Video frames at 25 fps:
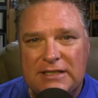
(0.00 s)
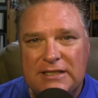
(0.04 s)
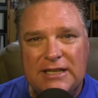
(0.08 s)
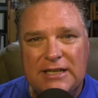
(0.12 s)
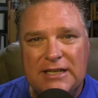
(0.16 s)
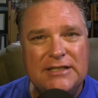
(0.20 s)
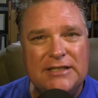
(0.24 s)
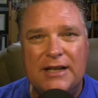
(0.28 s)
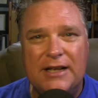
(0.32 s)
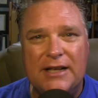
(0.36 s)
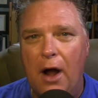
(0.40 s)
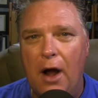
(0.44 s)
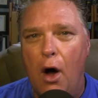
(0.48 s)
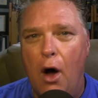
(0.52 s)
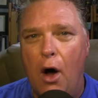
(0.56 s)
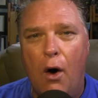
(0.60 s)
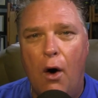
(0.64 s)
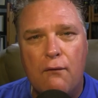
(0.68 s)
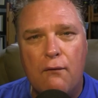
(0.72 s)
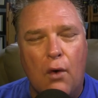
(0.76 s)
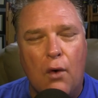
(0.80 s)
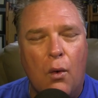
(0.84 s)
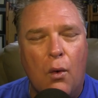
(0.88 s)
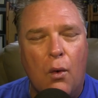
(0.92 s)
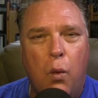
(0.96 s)
is an
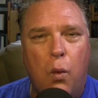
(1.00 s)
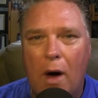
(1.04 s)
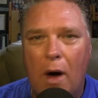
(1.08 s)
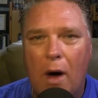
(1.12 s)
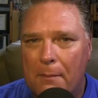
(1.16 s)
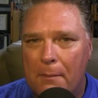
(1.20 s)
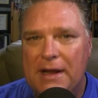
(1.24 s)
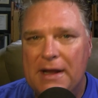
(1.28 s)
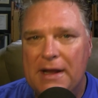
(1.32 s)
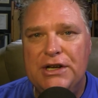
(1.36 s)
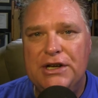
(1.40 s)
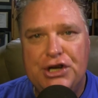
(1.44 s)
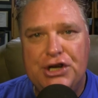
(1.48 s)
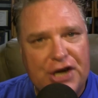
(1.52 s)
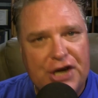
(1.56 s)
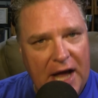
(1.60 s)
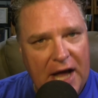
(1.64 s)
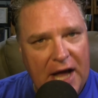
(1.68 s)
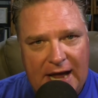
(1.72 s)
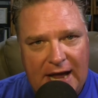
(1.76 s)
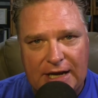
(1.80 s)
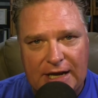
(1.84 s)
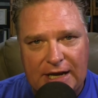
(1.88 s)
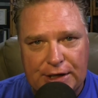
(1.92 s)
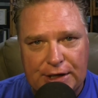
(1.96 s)
overwhelming
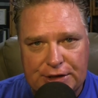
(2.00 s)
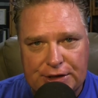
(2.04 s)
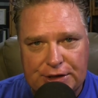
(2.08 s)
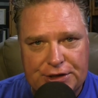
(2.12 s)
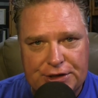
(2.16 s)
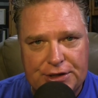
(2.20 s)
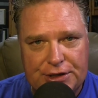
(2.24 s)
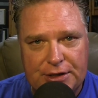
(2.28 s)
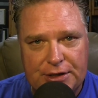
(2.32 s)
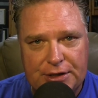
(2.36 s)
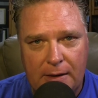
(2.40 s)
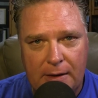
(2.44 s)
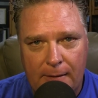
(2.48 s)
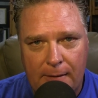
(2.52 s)
change.